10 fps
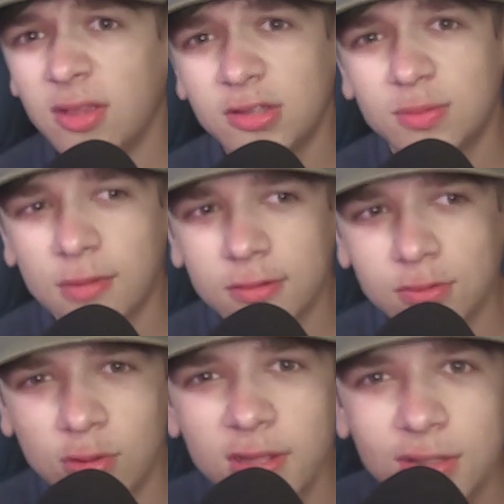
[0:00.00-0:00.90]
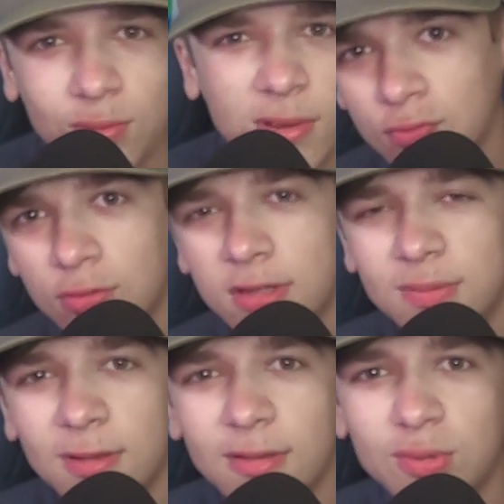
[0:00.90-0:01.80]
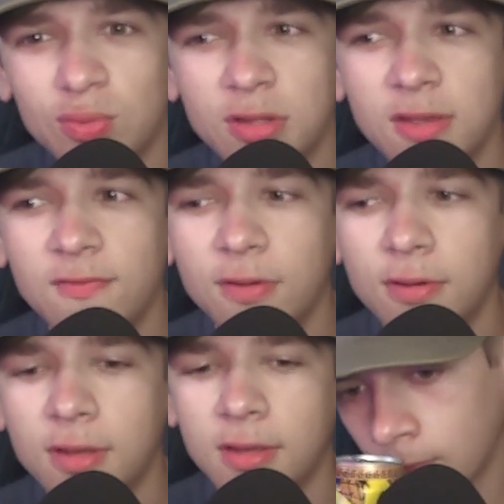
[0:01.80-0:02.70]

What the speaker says: smells really sweet. It smells really fruity.